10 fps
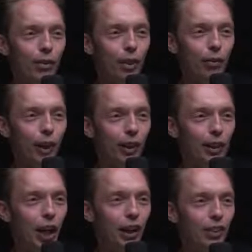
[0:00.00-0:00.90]
myself like
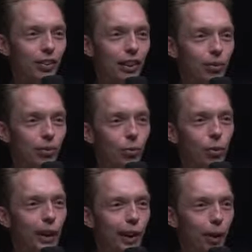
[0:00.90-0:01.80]
unconsciously
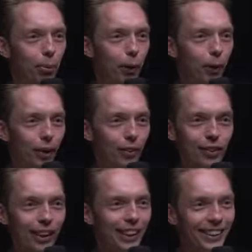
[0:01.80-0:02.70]
reading a book all of a
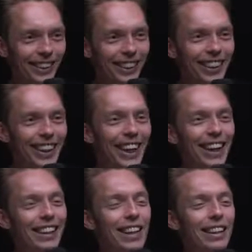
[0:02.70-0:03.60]
sudden,
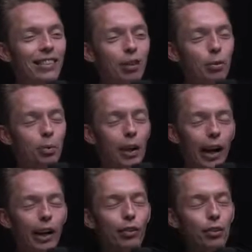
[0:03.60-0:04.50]
and that's so much better.
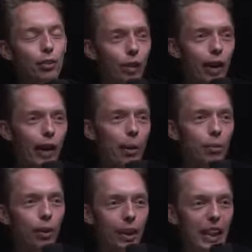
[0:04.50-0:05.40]
I also use a great app
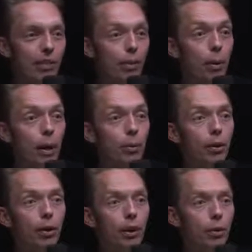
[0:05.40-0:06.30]
called
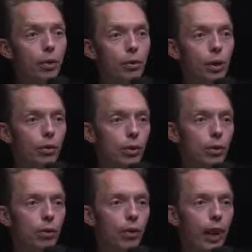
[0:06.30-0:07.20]
Instapaper. I don't know if you ever
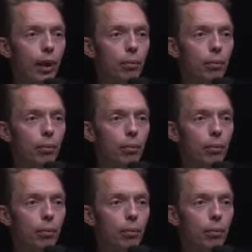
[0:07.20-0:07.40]
use that.